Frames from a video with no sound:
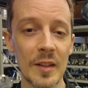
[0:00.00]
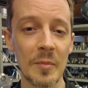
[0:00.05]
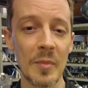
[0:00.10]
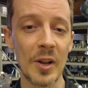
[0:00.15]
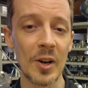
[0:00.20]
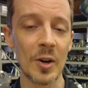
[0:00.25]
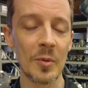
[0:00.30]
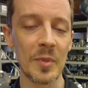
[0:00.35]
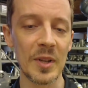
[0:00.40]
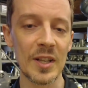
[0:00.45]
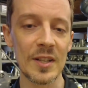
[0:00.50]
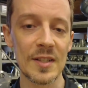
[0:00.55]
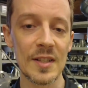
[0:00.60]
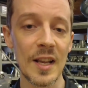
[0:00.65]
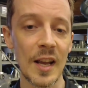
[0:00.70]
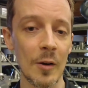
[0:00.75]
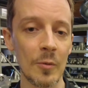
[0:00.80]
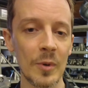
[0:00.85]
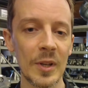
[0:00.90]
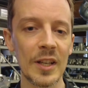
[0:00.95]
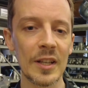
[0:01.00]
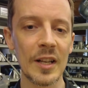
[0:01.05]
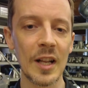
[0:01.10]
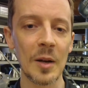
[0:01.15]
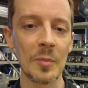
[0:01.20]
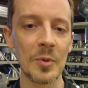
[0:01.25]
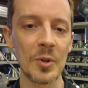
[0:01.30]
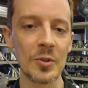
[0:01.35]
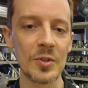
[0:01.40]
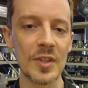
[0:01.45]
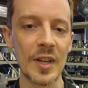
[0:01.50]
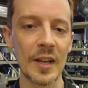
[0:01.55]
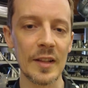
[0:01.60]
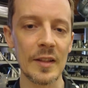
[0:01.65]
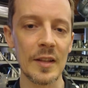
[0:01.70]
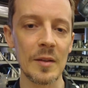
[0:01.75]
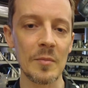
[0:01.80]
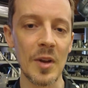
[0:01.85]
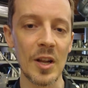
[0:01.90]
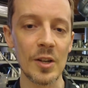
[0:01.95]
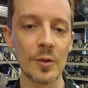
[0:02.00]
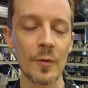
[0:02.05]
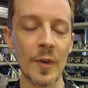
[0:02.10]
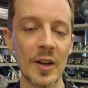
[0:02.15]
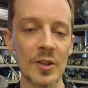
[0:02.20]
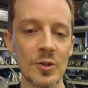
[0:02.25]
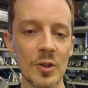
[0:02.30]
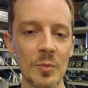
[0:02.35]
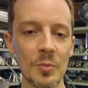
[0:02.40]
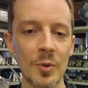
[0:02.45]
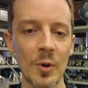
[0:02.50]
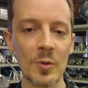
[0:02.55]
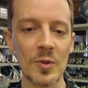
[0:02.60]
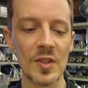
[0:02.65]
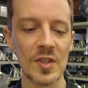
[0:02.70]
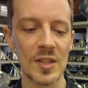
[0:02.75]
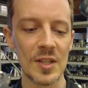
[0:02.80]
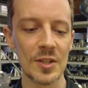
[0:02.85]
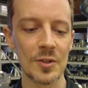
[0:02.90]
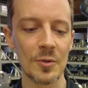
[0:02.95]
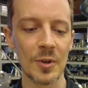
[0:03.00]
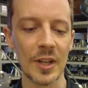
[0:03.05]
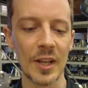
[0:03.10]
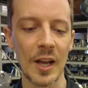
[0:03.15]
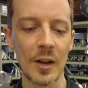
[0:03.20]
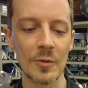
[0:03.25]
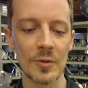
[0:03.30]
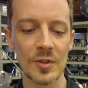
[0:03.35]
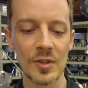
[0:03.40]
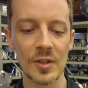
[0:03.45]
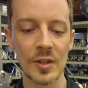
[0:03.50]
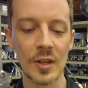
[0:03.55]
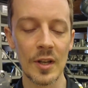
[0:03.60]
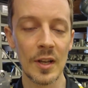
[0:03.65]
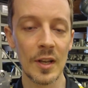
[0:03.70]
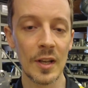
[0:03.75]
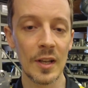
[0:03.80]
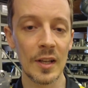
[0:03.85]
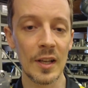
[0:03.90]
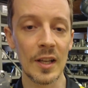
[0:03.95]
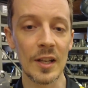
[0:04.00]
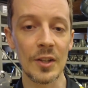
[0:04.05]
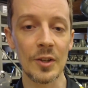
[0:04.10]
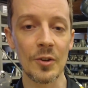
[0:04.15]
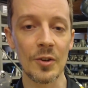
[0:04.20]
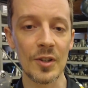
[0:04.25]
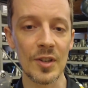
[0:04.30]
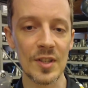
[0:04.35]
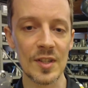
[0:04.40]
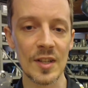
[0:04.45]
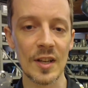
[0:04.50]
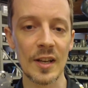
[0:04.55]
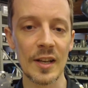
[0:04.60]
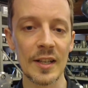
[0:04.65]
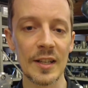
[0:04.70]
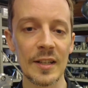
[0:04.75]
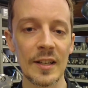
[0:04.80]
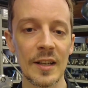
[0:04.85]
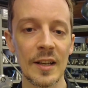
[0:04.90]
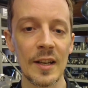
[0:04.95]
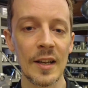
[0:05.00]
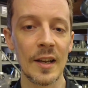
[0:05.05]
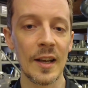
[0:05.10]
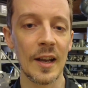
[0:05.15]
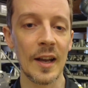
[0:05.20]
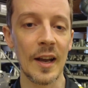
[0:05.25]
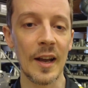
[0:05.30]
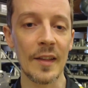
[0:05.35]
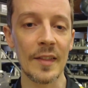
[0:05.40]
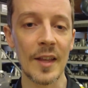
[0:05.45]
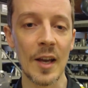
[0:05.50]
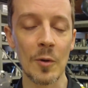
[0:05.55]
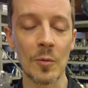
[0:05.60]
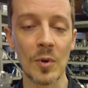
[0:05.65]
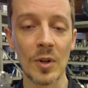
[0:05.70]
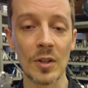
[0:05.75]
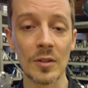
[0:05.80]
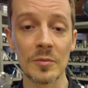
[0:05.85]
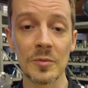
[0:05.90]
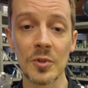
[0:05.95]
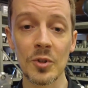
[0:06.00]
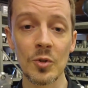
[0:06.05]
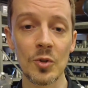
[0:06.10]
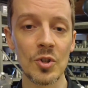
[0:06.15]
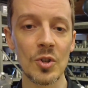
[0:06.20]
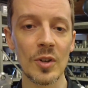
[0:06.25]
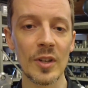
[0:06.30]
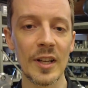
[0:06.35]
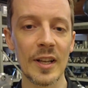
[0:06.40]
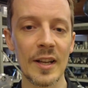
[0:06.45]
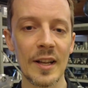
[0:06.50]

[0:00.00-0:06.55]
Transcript: the better because yeah we can help you take the manufacturing process into account in your design, and that will usually